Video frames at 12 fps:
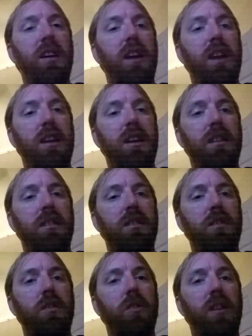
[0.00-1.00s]
and
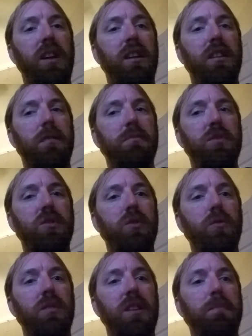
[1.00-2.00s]
hooking it up
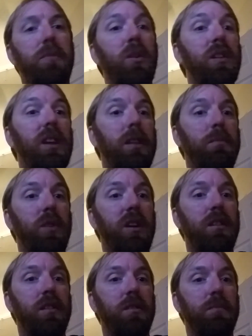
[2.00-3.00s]
to the parking
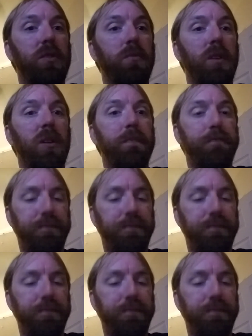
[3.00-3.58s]
brake on the Bluebird.